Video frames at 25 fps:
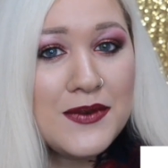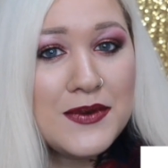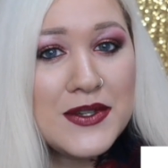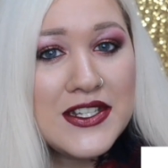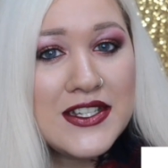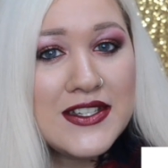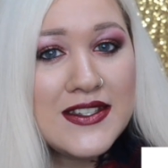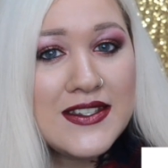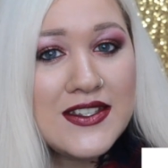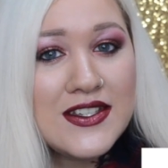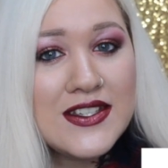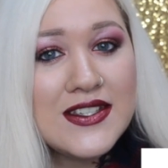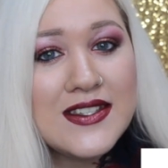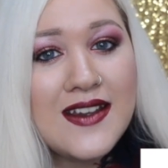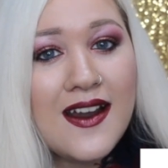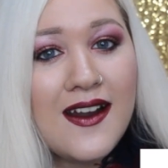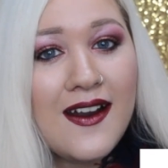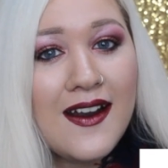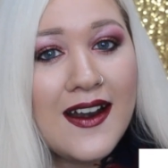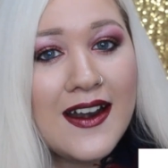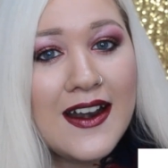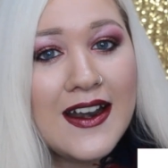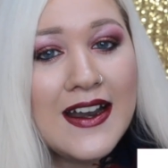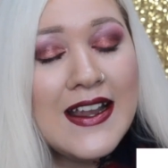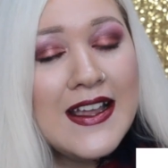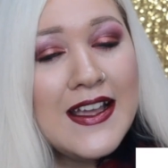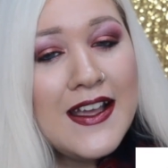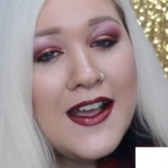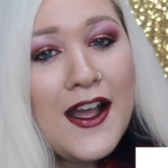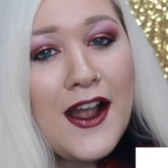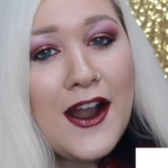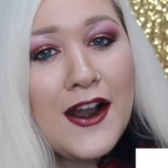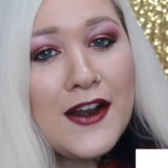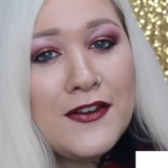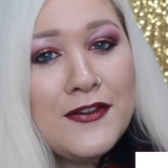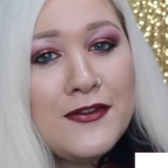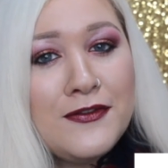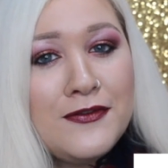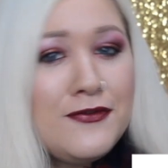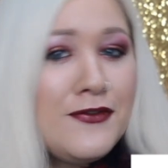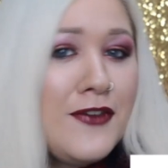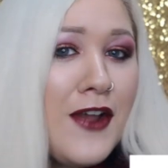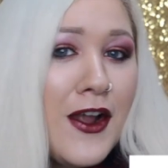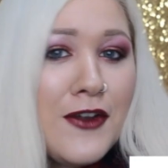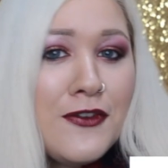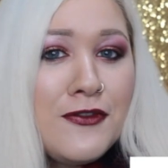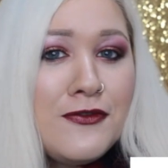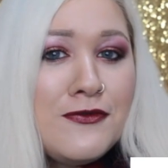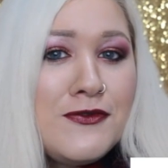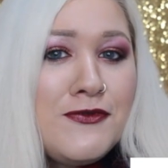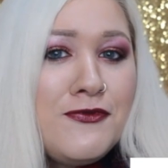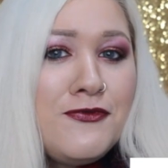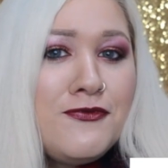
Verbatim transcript: which is just our our our